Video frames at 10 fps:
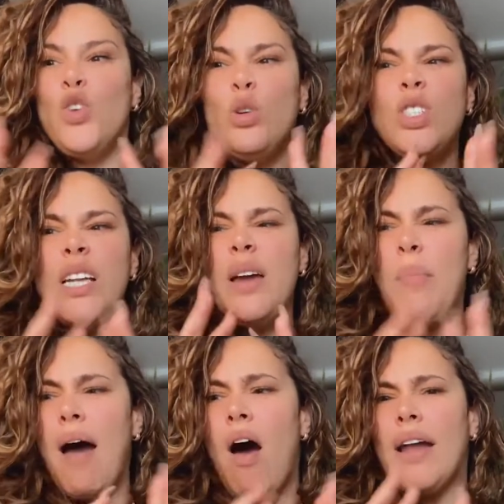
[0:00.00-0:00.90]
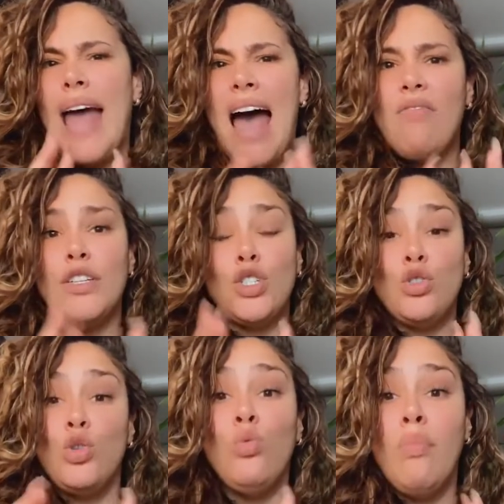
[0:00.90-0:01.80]
usually about on average
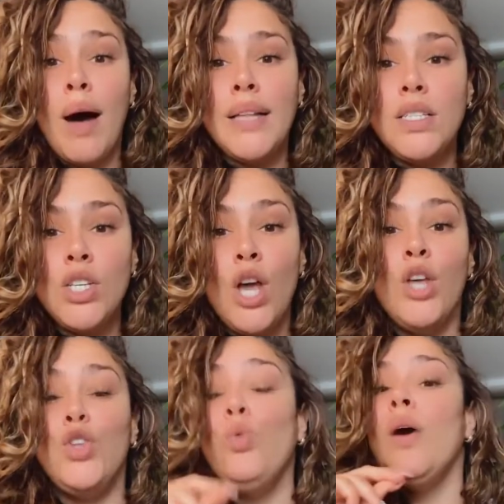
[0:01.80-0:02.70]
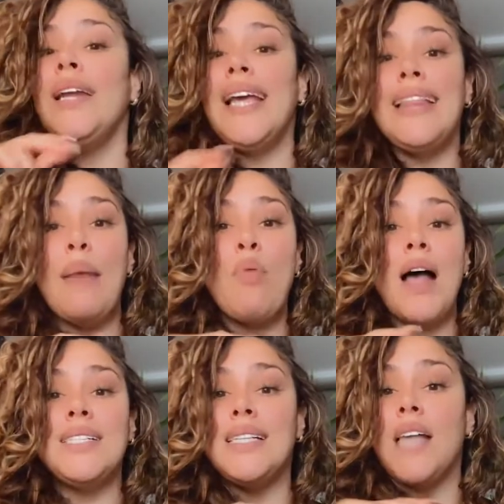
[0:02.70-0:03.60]
2 months, you want to get that
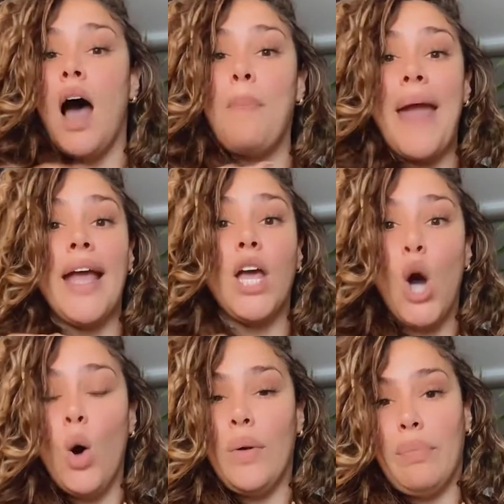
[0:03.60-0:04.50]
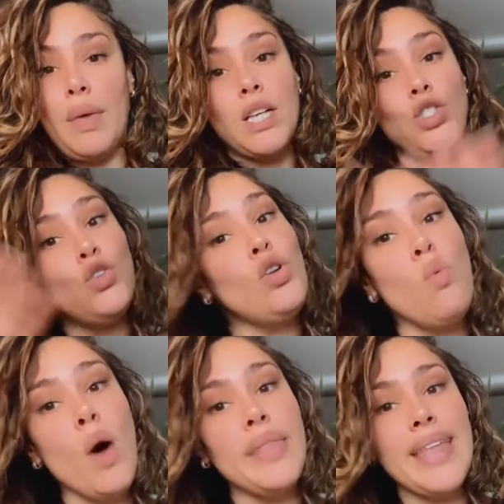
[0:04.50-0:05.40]
process up and going because you
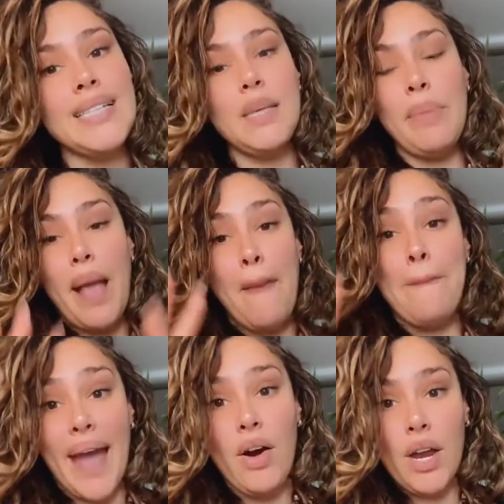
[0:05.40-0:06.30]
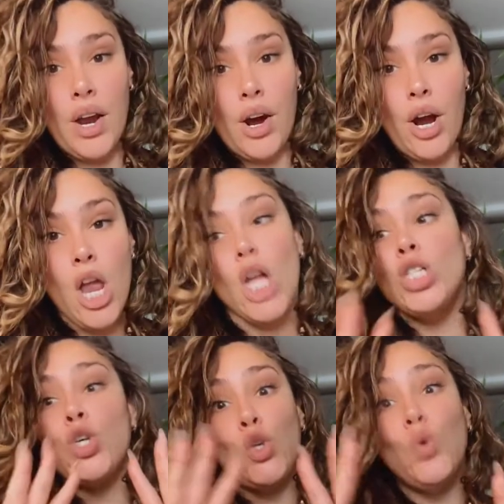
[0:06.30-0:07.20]
don't want that to be a barrier
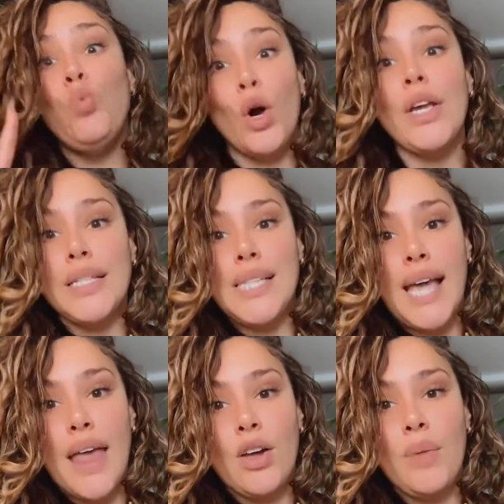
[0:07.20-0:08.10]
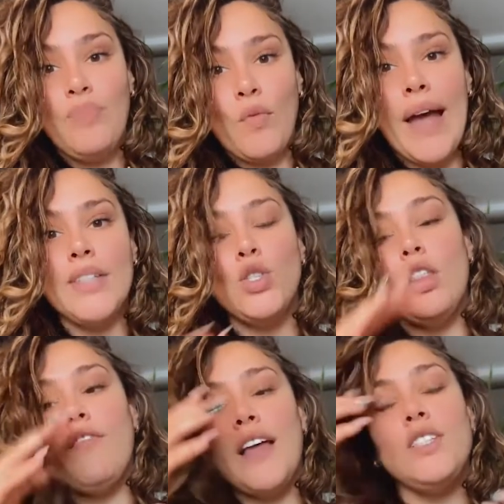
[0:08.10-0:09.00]
to you working together, right? So
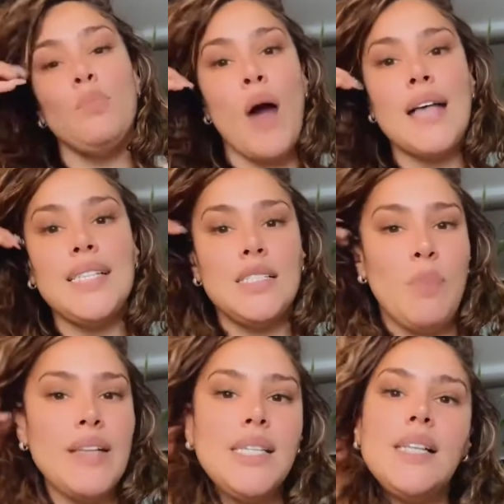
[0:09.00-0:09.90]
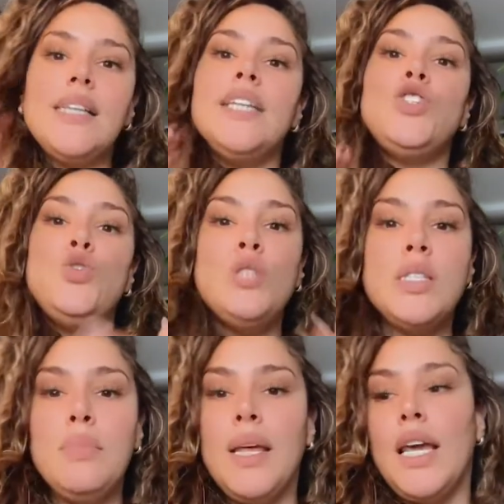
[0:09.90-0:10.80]
the vendor process basically is you
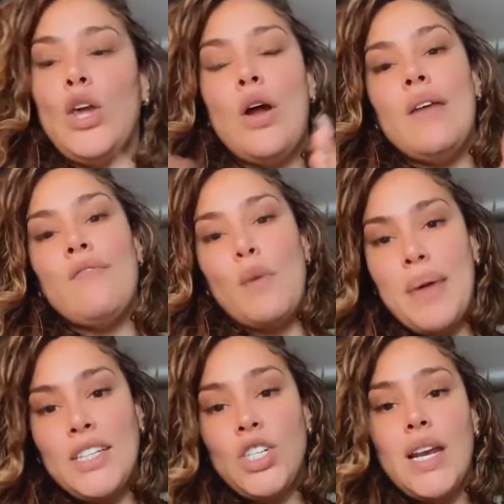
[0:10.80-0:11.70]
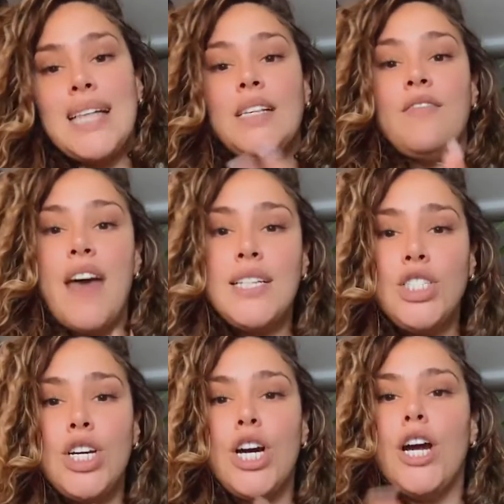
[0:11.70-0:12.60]
submitting your information as a
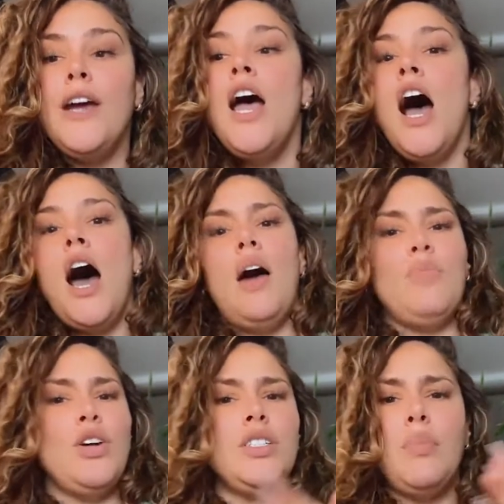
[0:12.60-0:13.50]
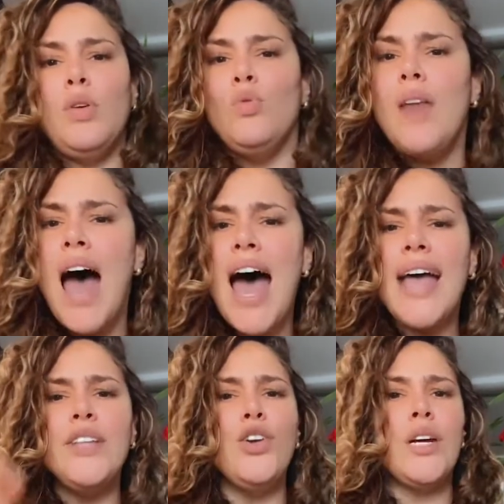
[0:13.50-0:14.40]
vendor, your
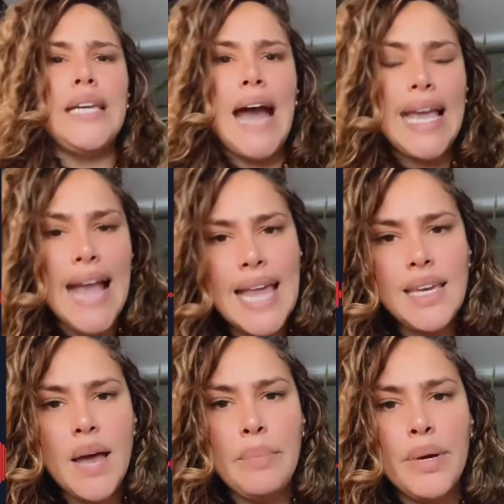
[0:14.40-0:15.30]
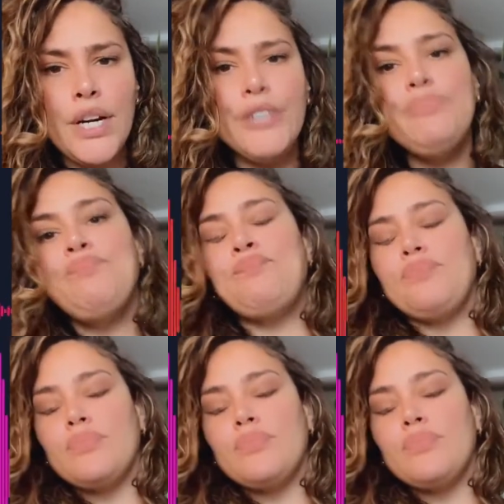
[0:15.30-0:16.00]
W-9, your EIN number,